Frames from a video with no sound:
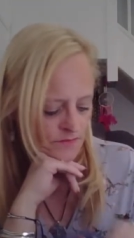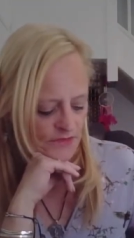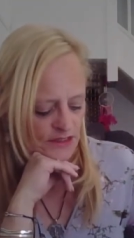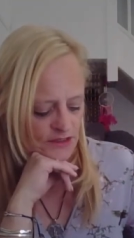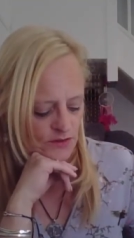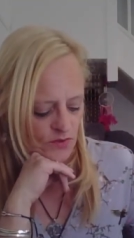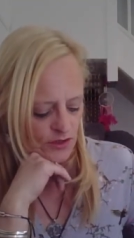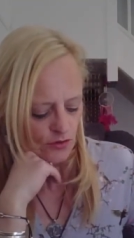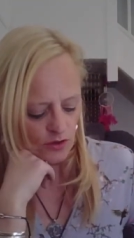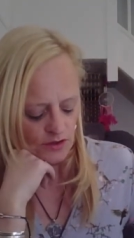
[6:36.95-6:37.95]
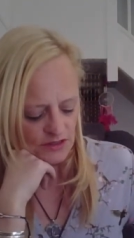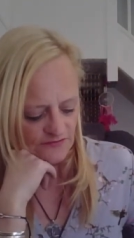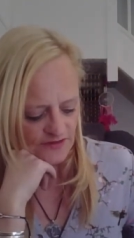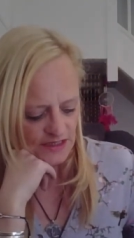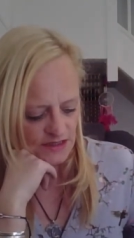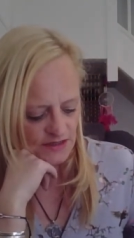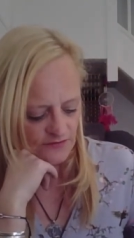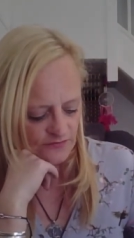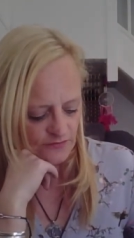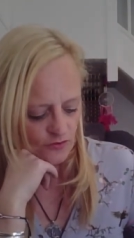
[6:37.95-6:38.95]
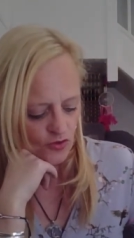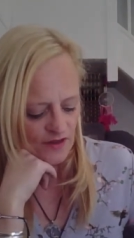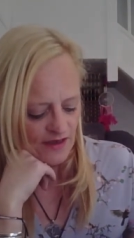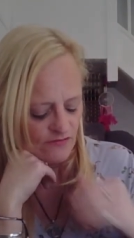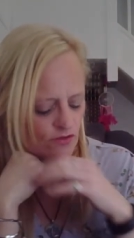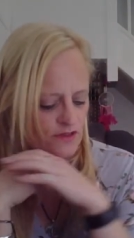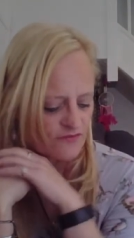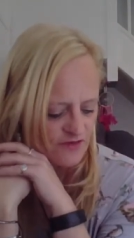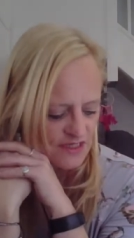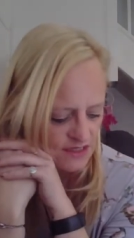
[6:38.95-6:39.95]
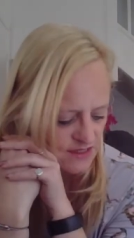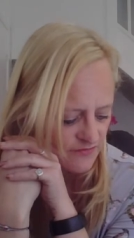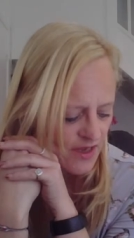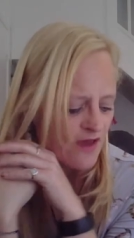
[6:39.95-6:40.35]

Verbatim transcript: This is why you're on the defensive, or they're on the defensive.